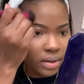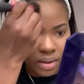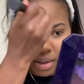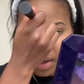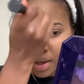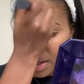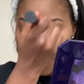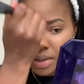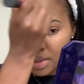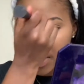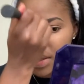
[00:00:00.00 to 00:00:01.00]

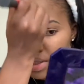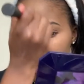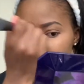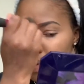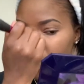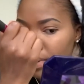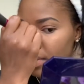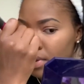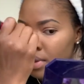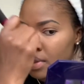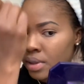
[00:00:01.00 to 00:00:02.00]
Yes.
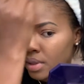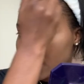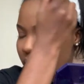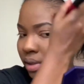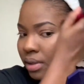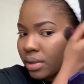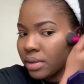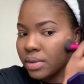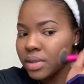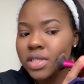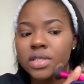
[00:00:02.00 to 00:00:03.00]
And I
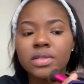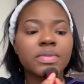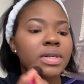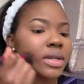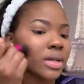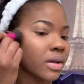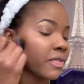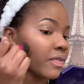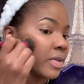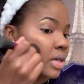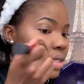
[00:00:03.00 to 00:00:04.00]
shimmer the look of
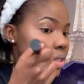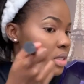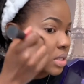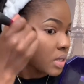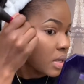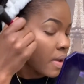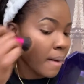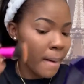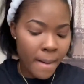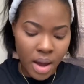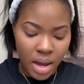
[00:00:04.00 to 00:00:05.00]
face.
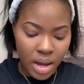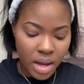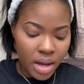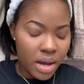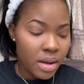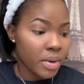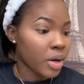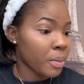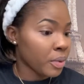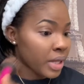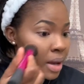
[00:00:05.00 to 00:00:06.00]
And I go
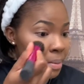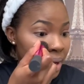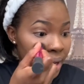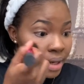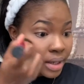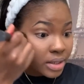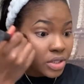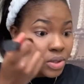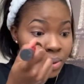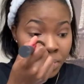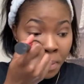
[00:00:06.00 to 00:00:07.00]
put on my eyelash
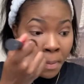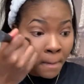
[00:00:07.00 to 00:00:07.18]
now.